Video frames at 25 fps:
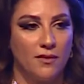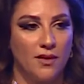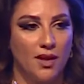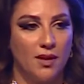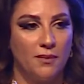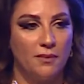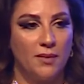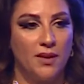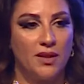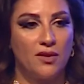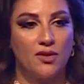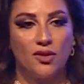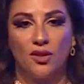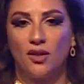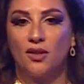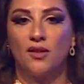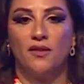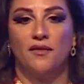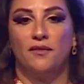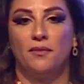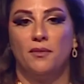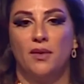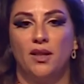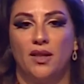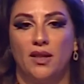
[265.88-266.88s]
A big chunk
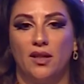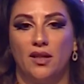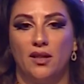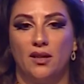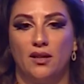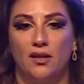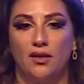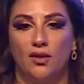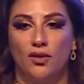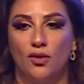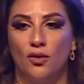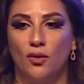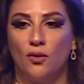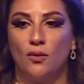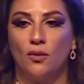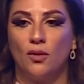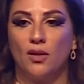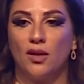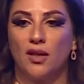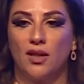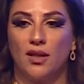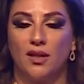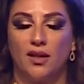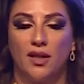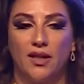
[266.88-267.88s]
of my
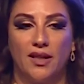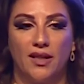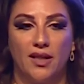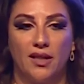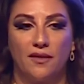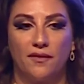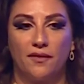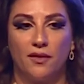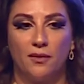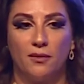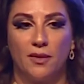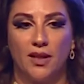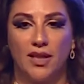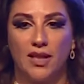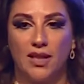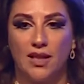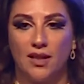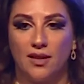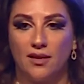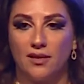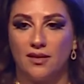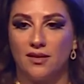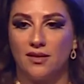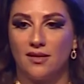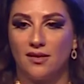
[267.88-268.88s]
work, I get it from my
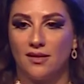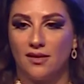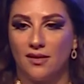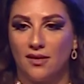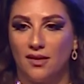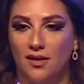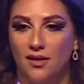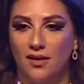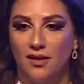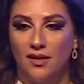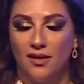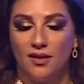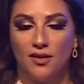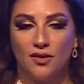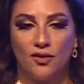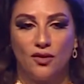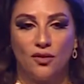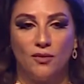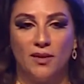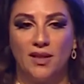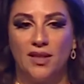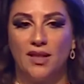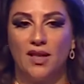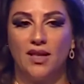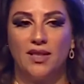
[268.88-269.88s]
kids. So
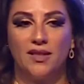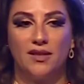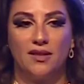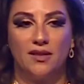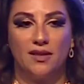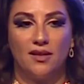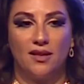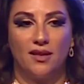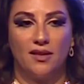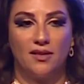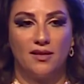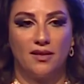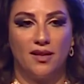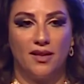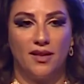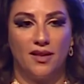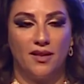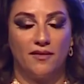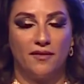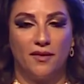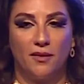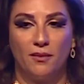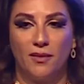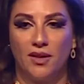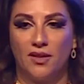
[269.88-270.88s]
many ideas I
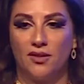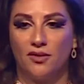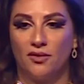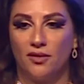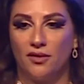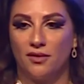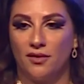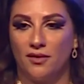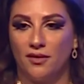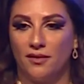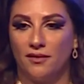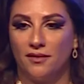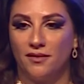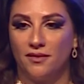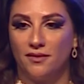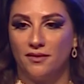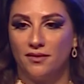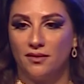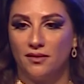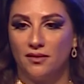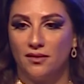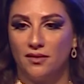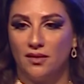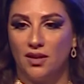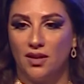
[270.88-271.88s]
get from my daughter,
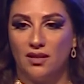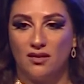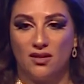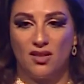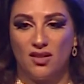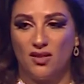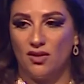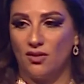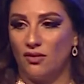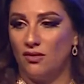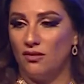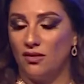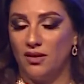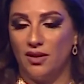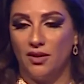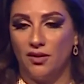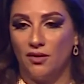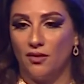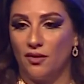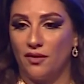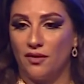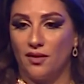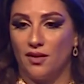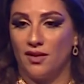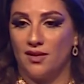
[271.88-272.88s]
and she's only
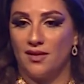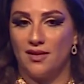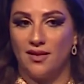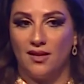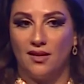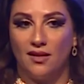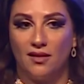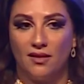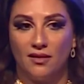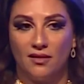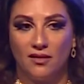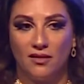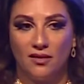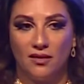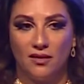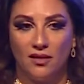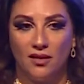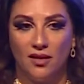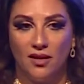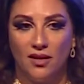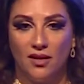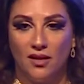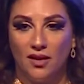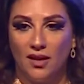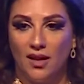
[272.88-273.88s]
13.
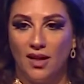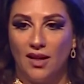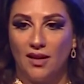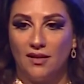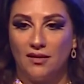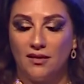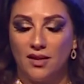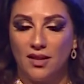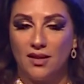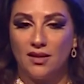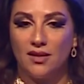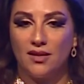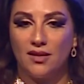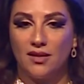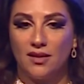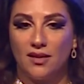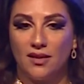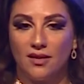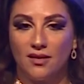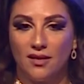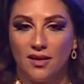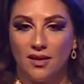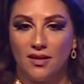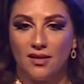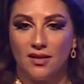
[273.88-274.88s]
And
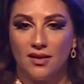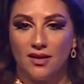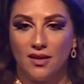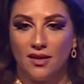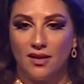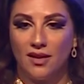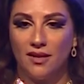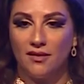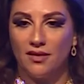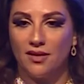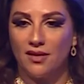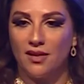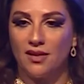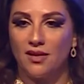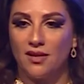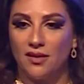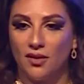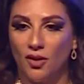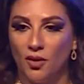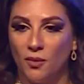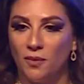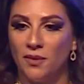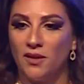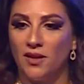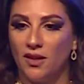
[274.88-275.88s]
these guys, this is
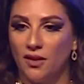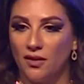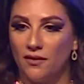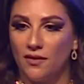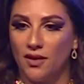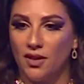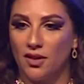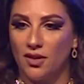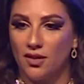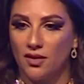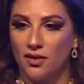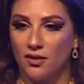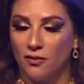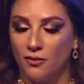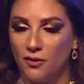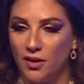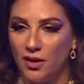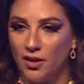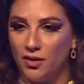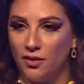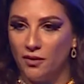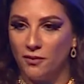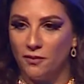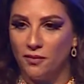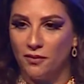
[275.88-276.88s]
open innovation. When
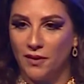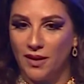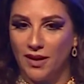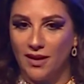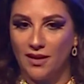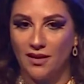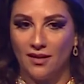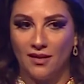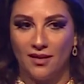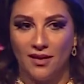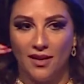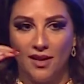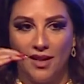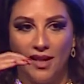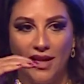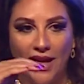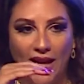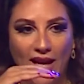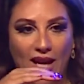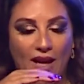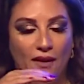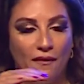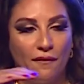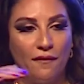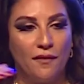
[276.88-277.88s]
you bring
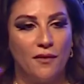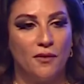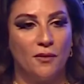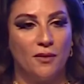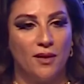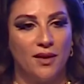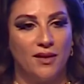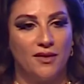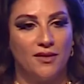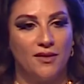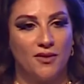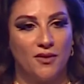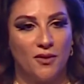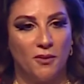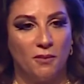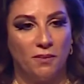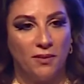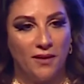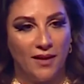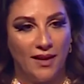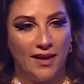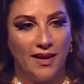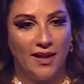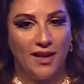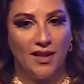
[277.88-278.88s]
everyone to
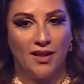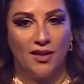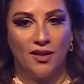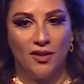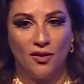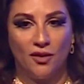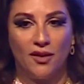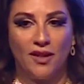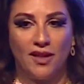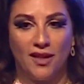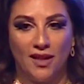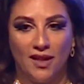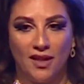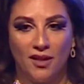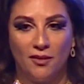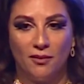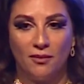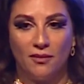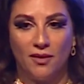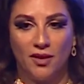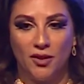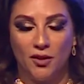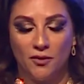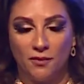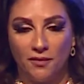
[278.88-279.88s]
play your
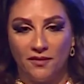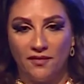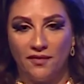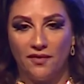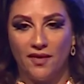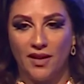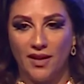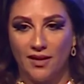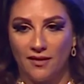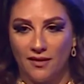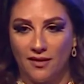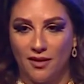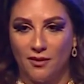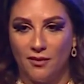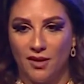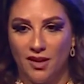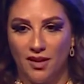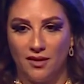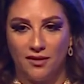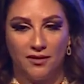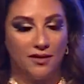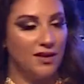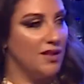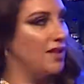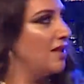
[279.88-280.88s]
game, you invite them
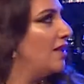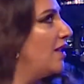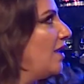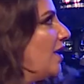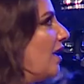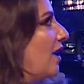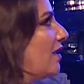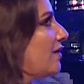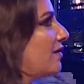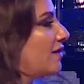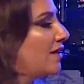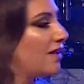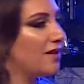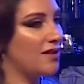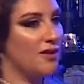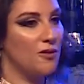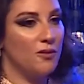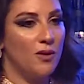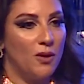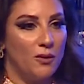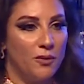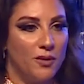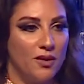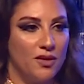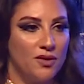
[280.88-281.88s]
in. And that's
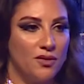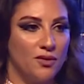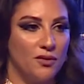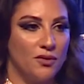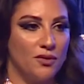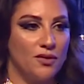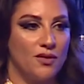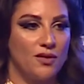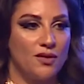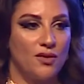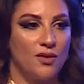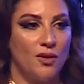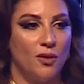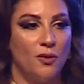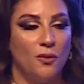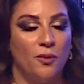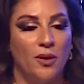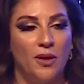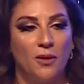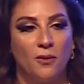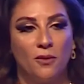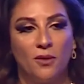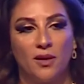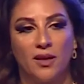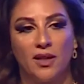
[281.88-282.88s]
what we do. So
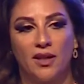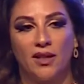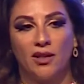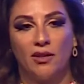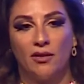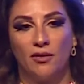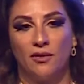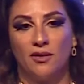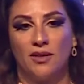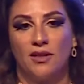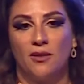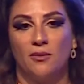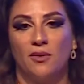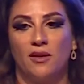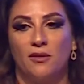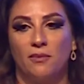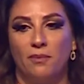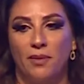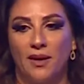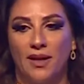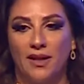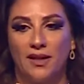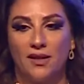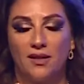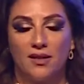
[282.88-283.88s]
we work closely with
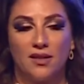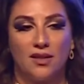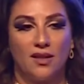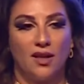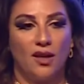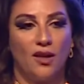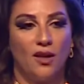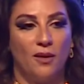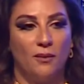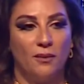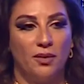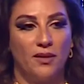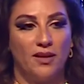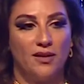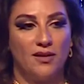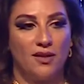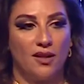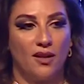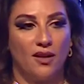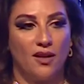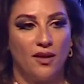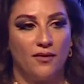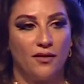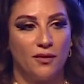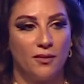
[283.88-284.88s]
banks and companies
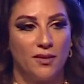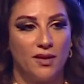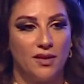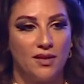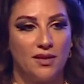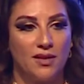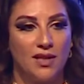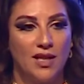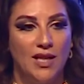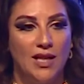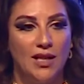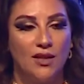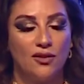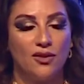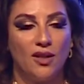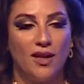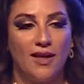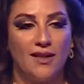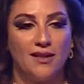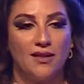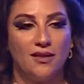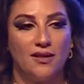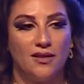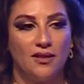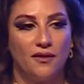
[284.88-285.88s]
and governments to
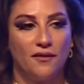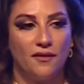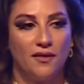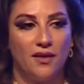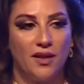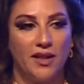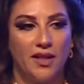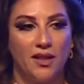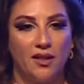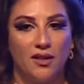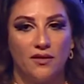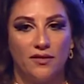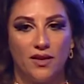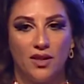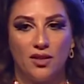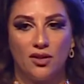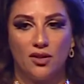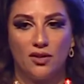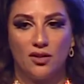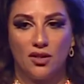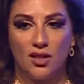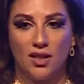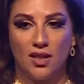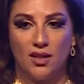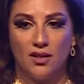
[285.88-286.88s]
identify
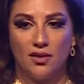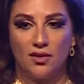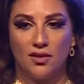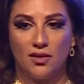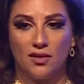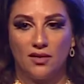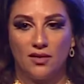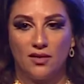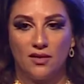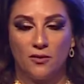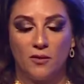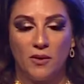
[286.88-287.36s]
innovation challenges.